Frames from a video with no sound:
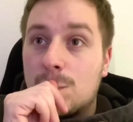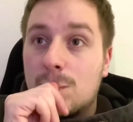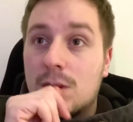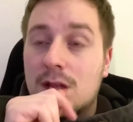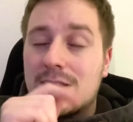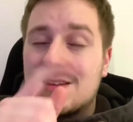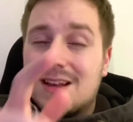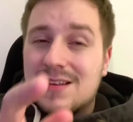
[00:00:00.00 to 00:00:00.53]

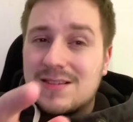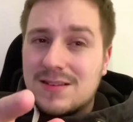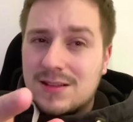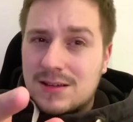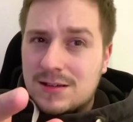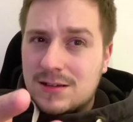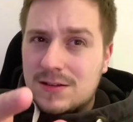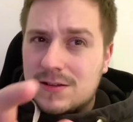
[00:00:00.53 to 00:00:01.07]

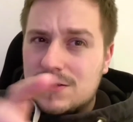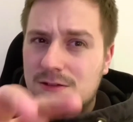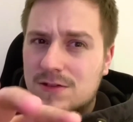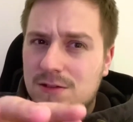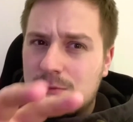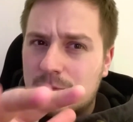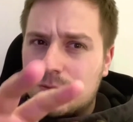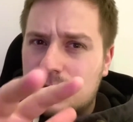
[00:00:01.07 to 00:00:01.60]
Tesla,
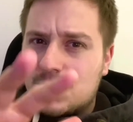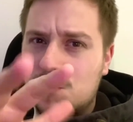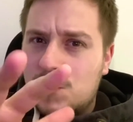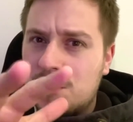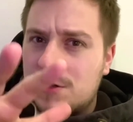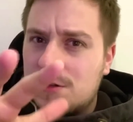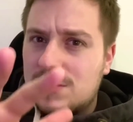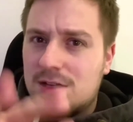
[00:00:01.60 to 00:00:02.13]
some
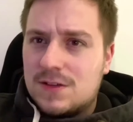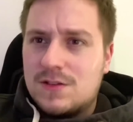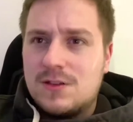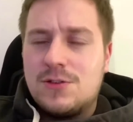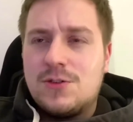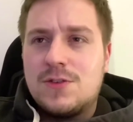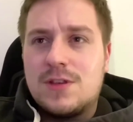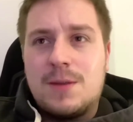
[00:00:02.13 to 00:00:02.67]
weird Tesla
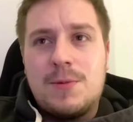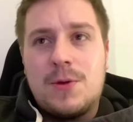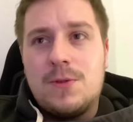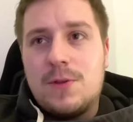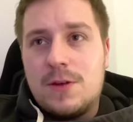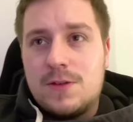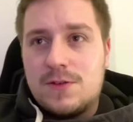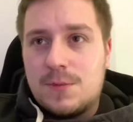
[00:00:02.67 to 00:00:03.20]
news came out
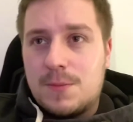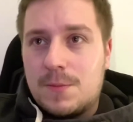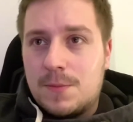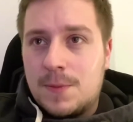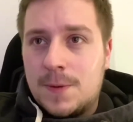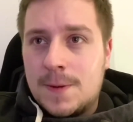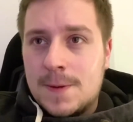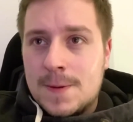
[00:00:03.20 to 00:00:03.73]
that some
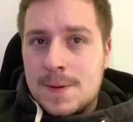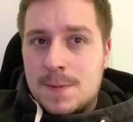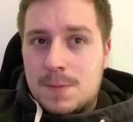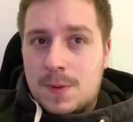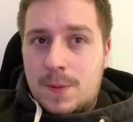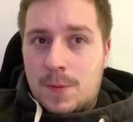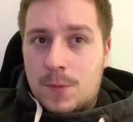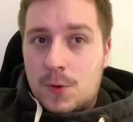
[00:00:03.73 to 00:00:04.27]

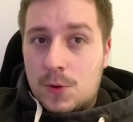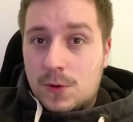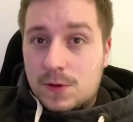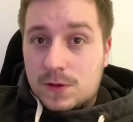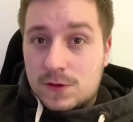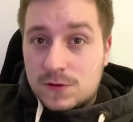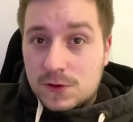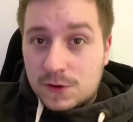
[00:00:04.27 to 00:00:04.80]
people broke
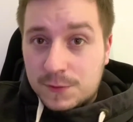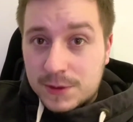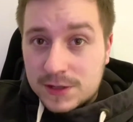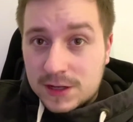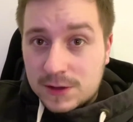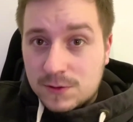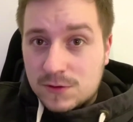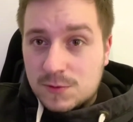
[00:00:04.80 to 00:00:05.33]
the software
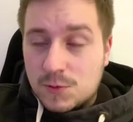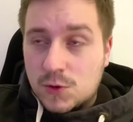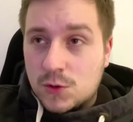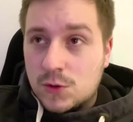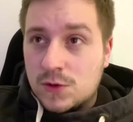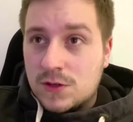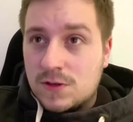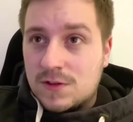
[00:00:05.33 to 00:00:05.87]
down, some
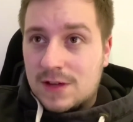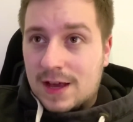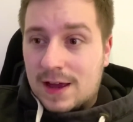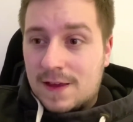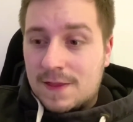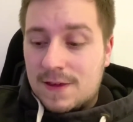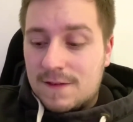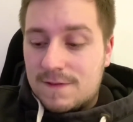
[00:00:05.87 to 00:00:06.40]
coders,
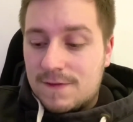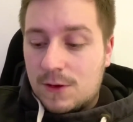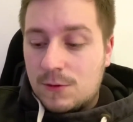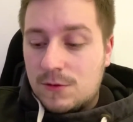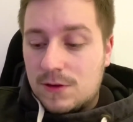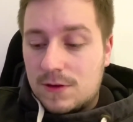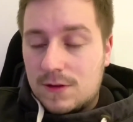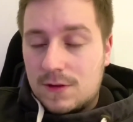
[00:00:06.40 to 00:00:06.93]
and they
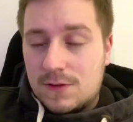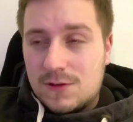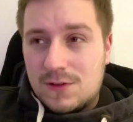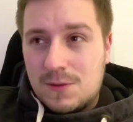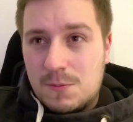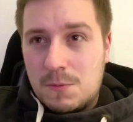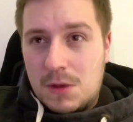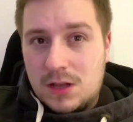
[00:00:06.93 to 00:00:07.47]
found
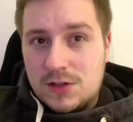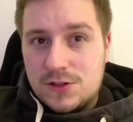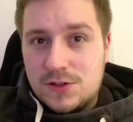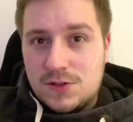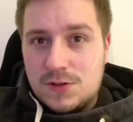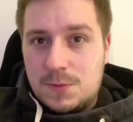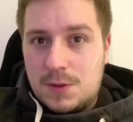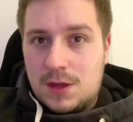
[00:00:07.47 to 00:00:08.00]
some mention
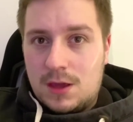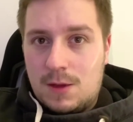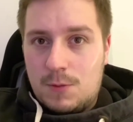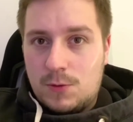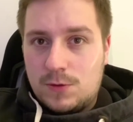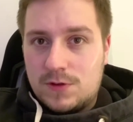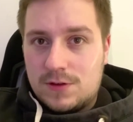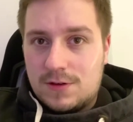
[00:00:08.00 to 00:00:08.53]
to being
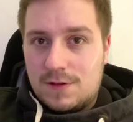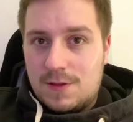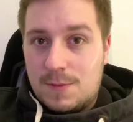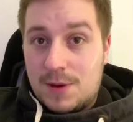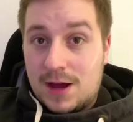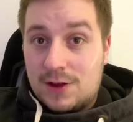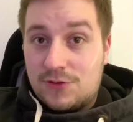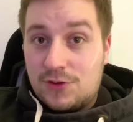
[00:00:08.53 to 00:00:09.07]
able to turn the
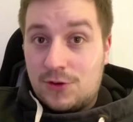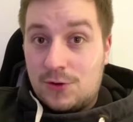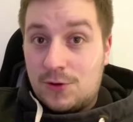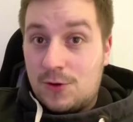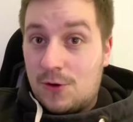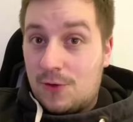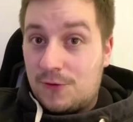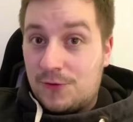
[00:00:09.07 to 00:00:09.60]
battery on and
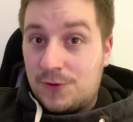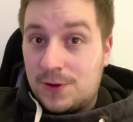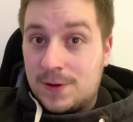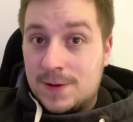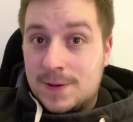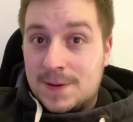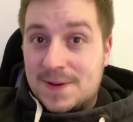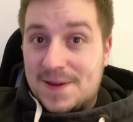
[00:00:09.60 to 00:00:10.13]
off
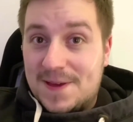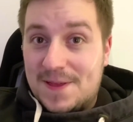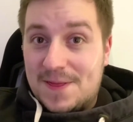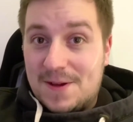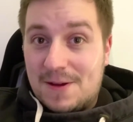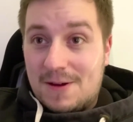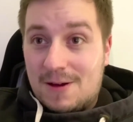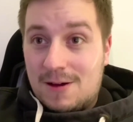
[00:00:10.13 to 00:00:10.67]
in the
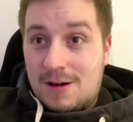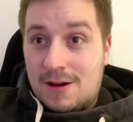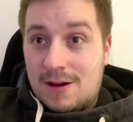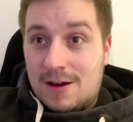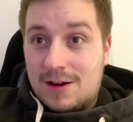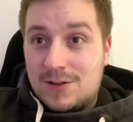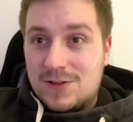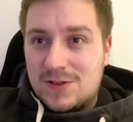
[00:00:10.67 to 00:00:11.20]

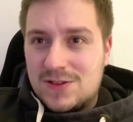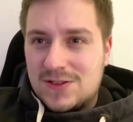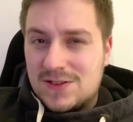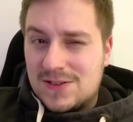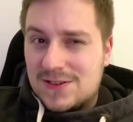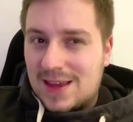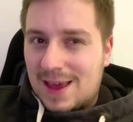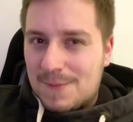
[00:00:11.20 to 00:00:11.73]
car
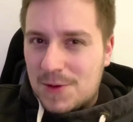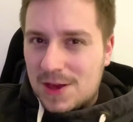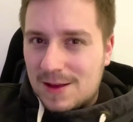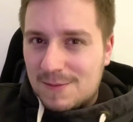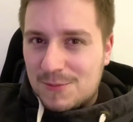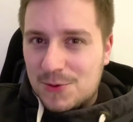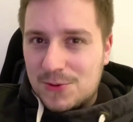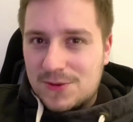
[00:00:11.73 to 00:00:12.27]
semi in
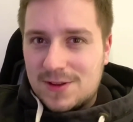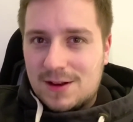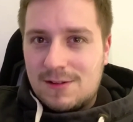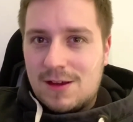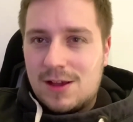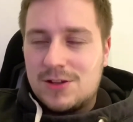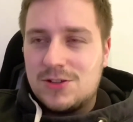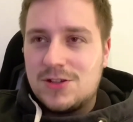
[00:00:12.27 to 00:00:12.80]
both
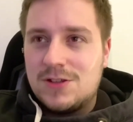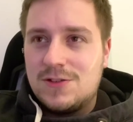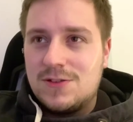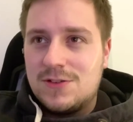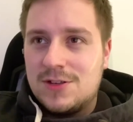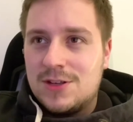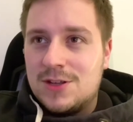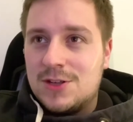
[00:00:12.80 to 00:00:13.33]
directions,
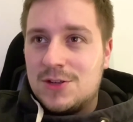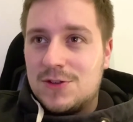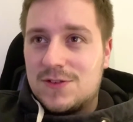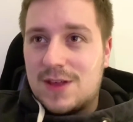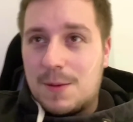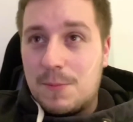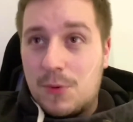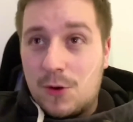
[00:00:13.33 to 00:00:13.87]
so
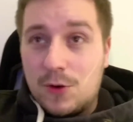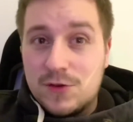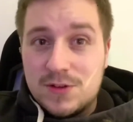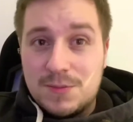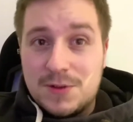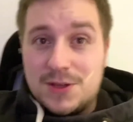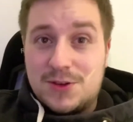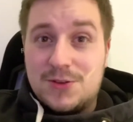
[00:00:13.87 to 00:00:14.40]
that
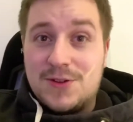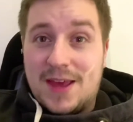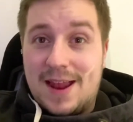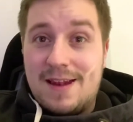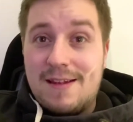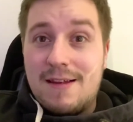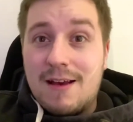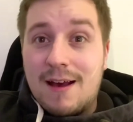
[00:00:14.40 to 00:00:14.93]
possibly could
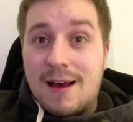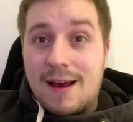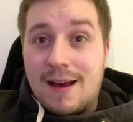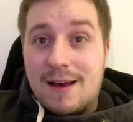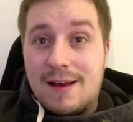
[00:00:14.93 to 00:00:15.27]
hint at